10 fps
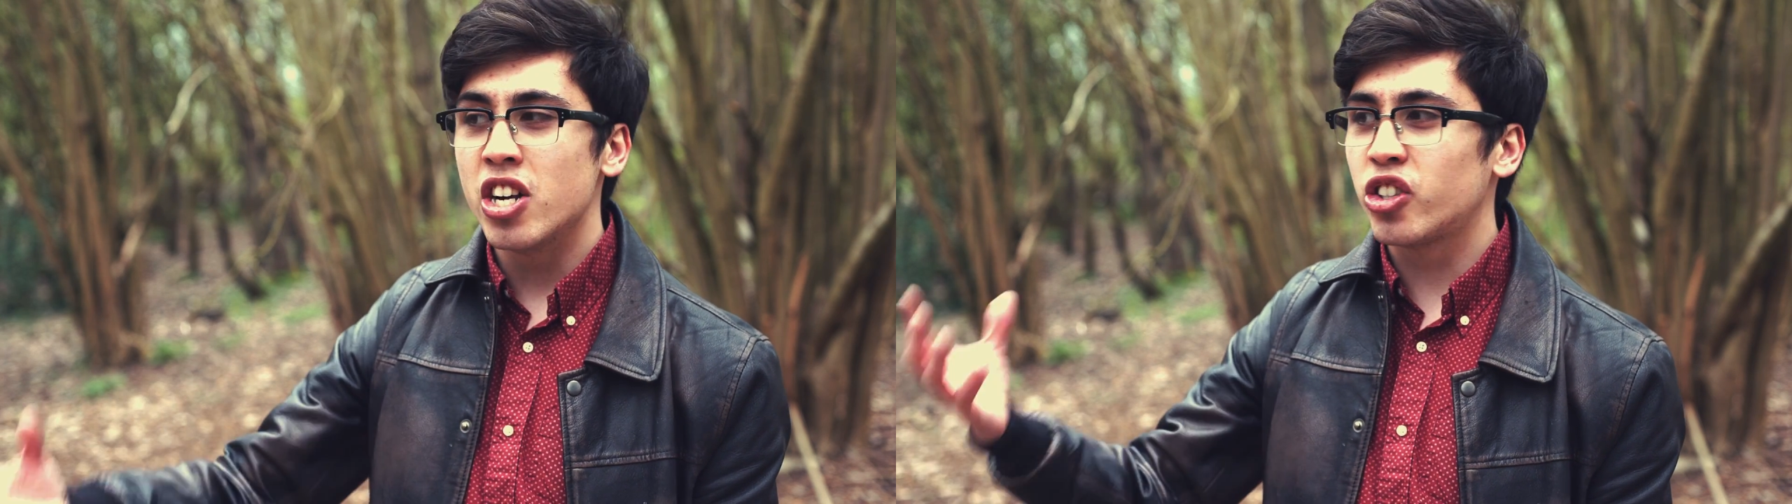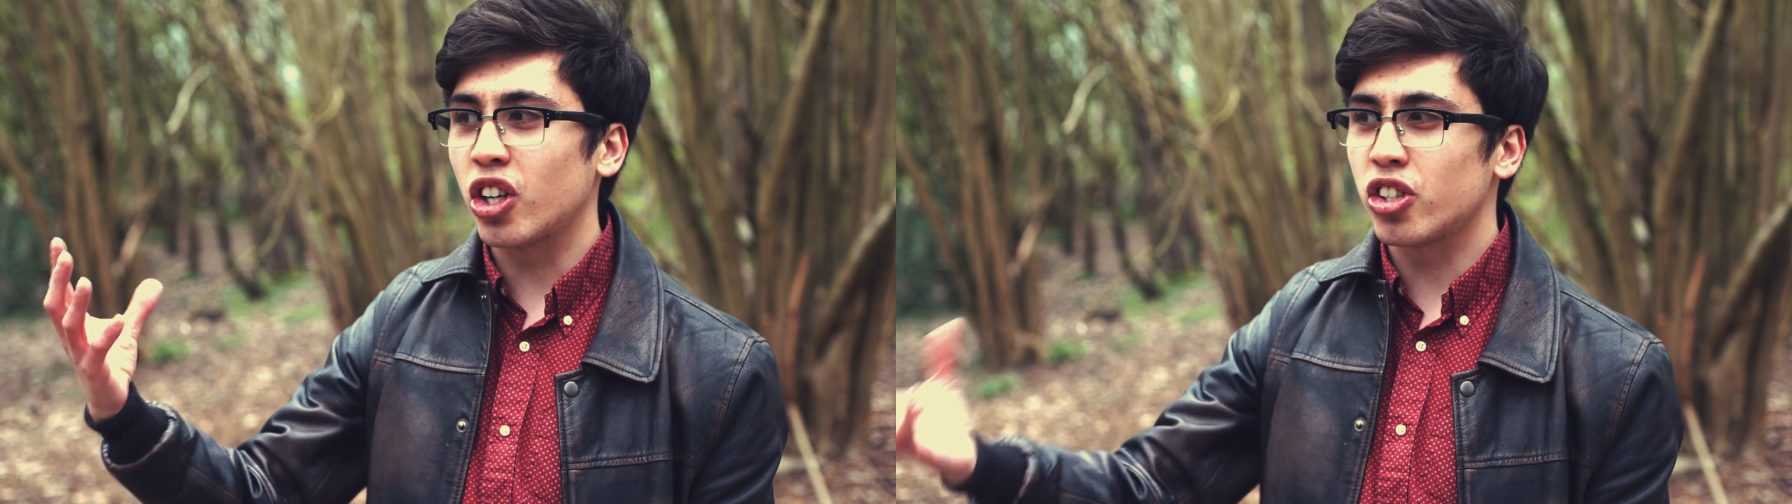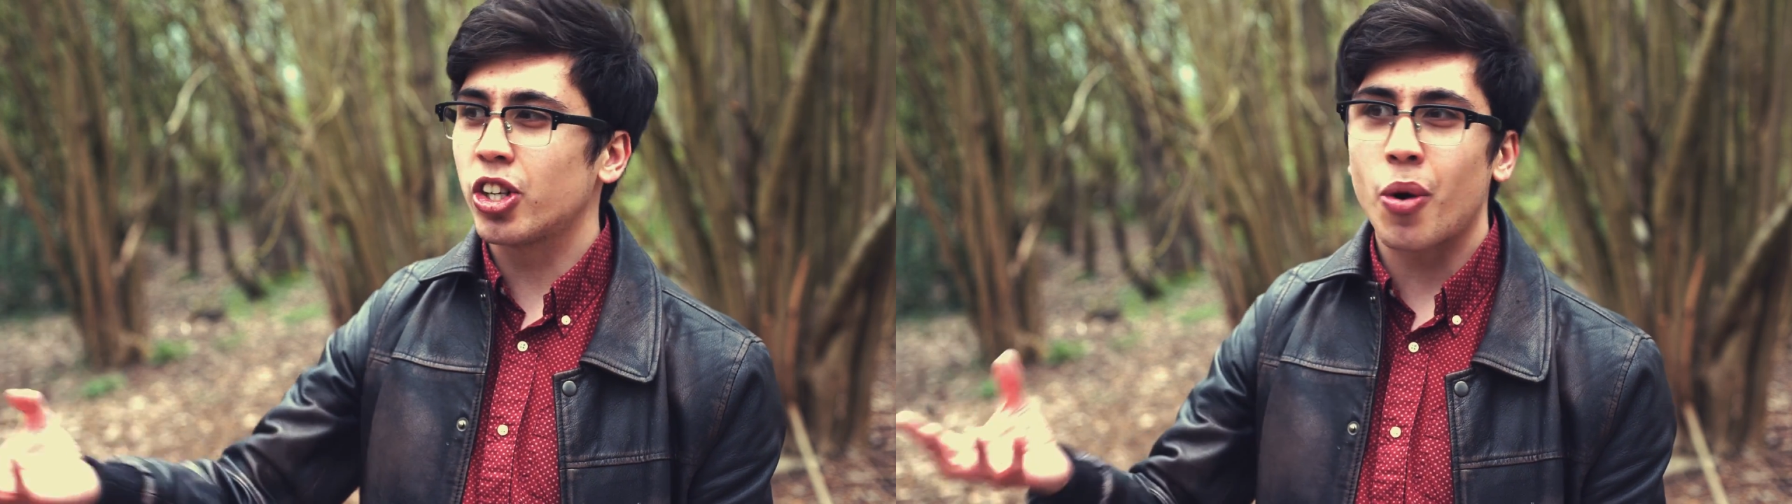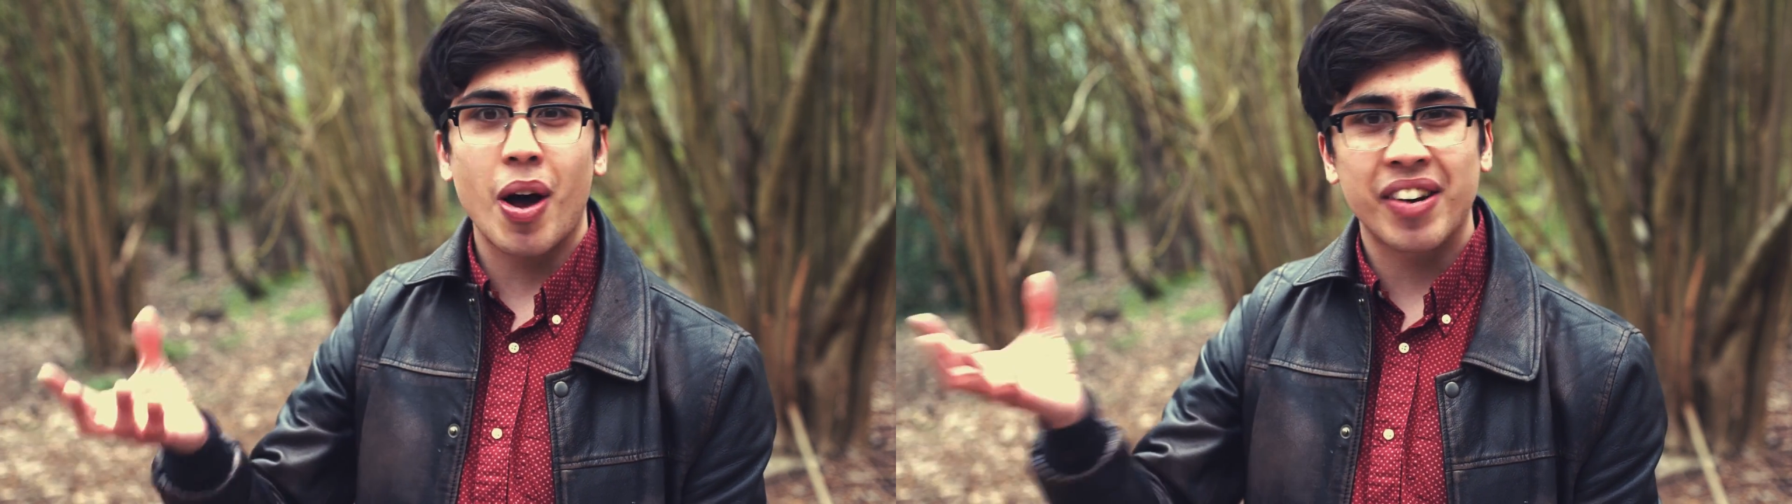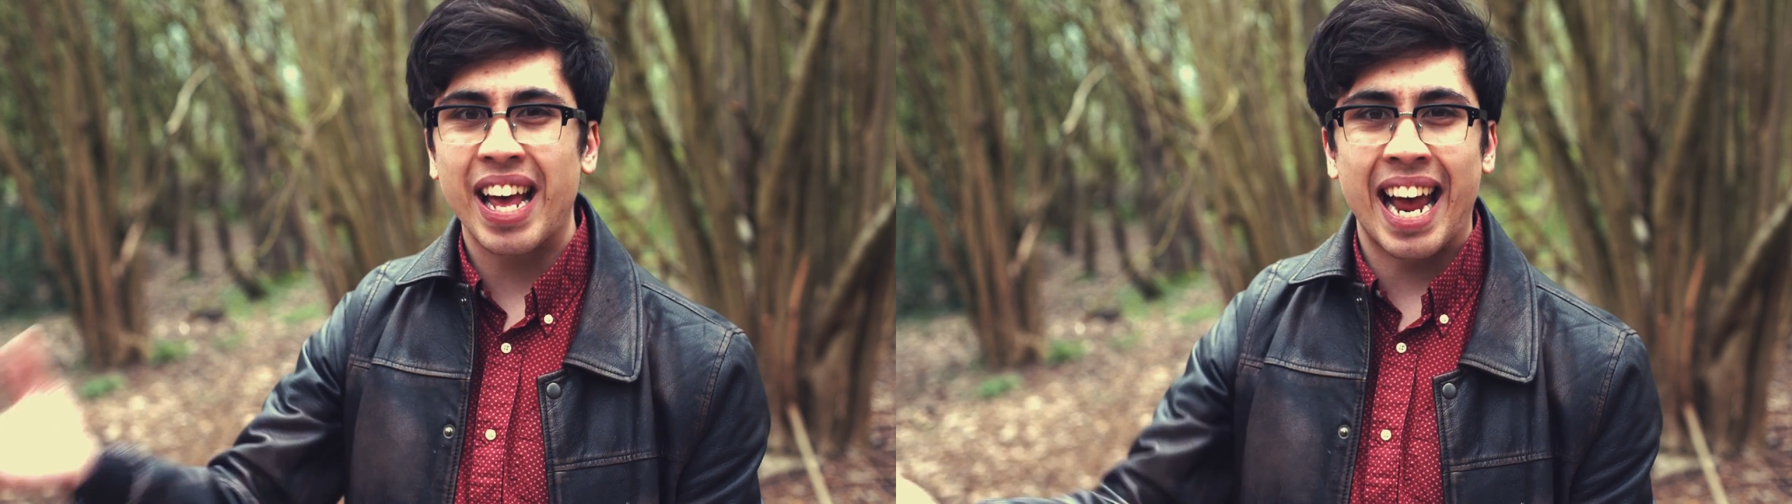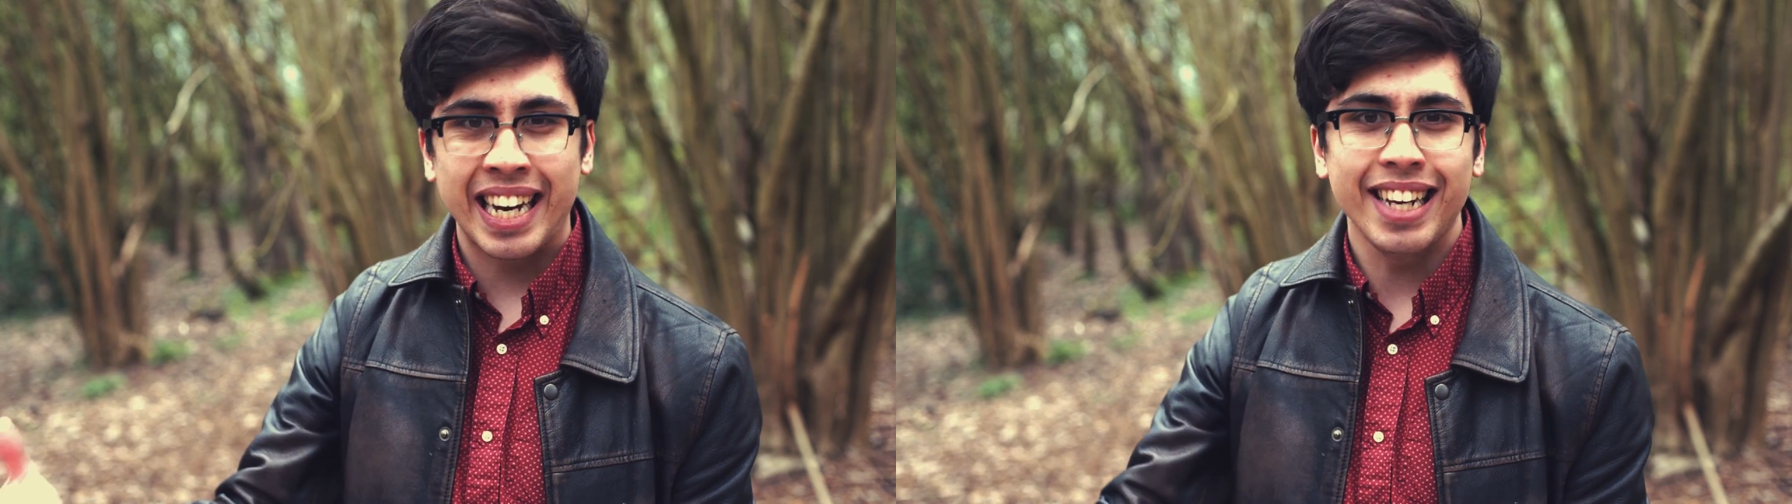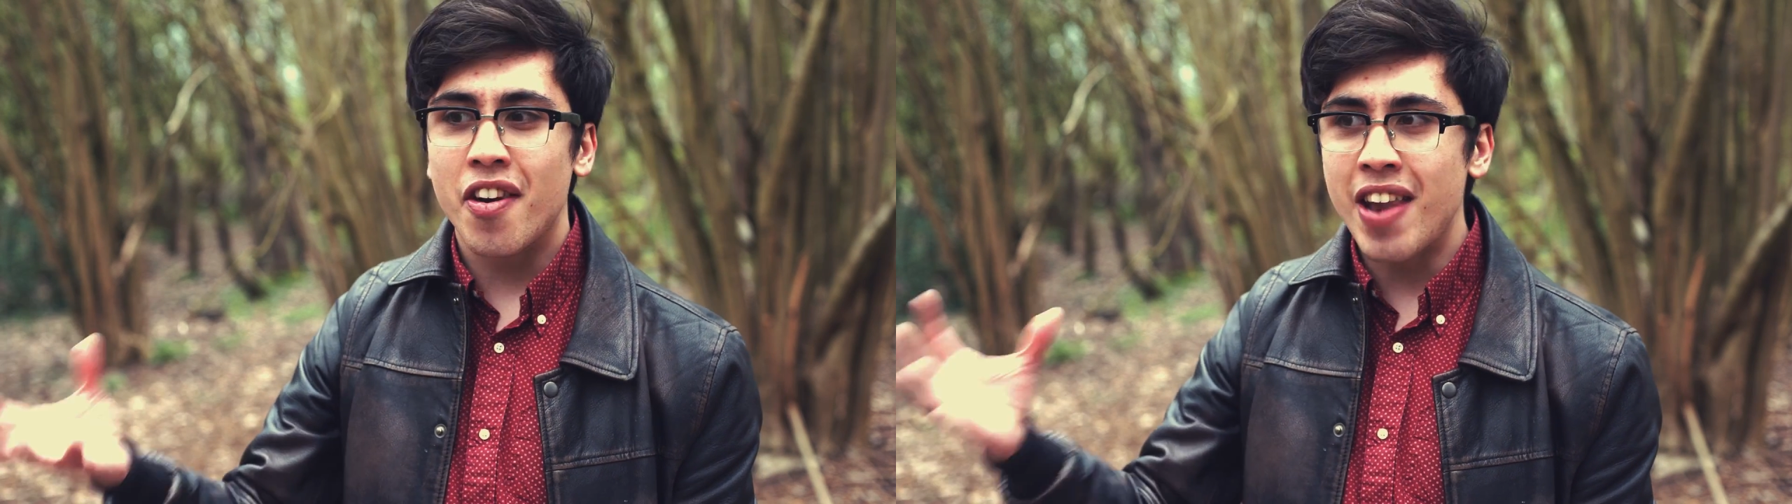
just to know how to edit.